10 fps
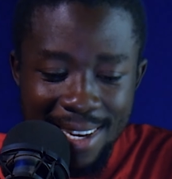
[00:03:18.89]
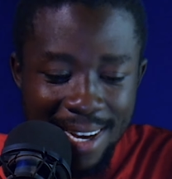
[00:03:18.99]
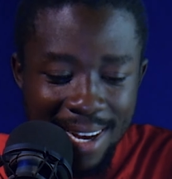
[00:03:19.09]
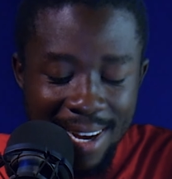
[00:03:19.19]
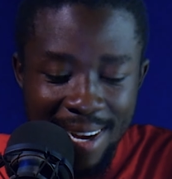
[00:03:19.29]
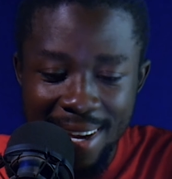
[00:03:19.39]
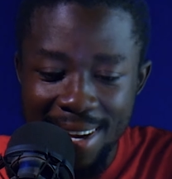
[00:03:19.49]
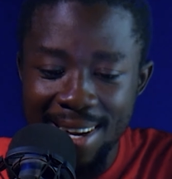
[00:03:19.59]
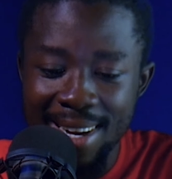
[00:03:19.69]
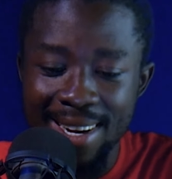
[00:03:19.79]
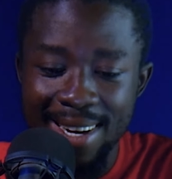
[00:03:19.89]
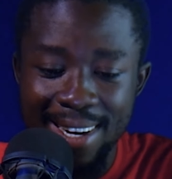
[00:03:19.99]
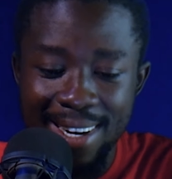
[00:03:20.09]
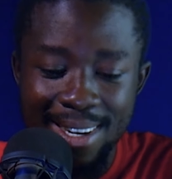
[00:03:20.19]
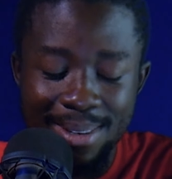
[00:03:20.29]
I
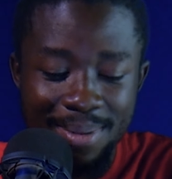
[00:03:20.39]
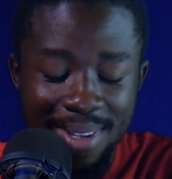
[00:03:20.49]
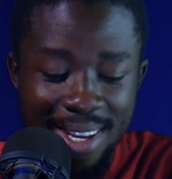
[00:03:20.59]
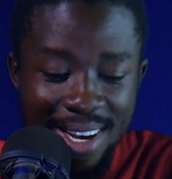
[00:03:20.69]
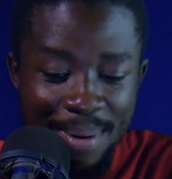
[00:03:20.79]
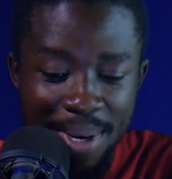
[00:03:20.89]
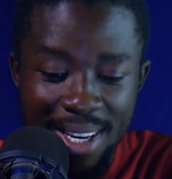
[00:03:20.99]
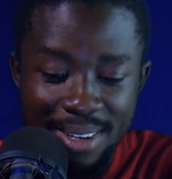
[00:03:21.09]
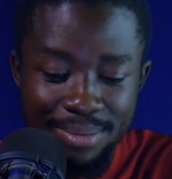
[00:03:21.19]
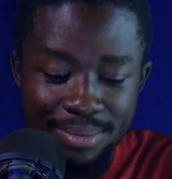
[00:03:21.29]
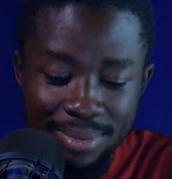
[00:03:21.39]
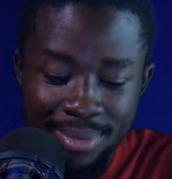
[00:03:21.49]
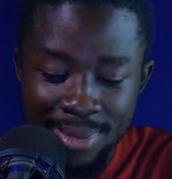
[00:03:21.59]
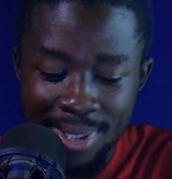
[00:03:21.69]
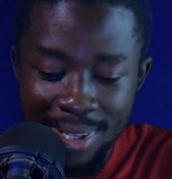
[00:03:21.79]
mean,
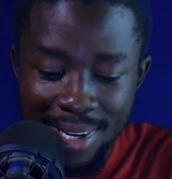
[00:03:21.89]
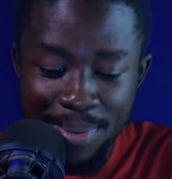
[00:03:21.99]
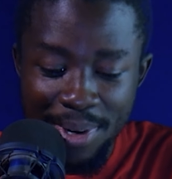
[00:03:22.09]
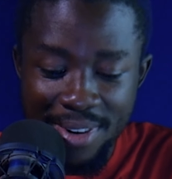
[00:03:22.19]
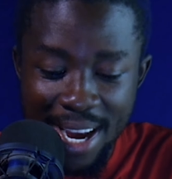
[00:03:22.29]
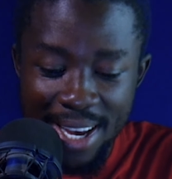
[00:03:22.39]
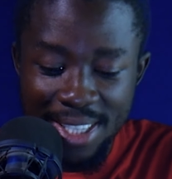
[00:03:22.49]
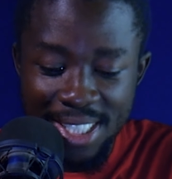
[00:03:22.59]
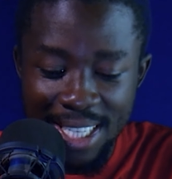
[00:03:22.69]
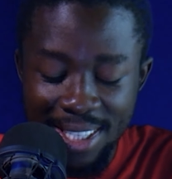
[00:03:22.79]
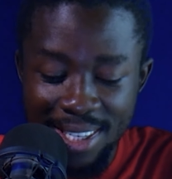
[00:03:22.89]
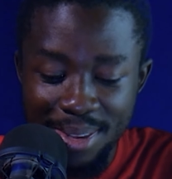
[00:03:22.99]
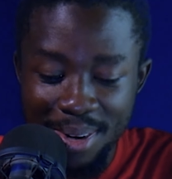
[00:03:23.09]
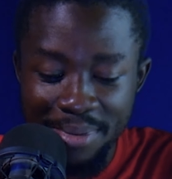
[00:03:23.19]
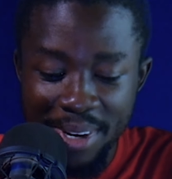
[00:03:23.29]
let me try shutting it
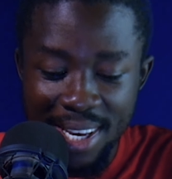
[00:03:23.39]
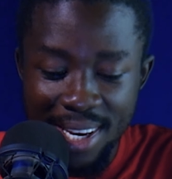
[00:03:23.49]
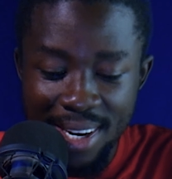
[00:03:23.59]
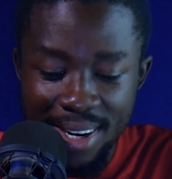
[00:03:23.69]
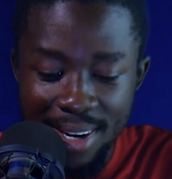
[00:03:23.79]
off again.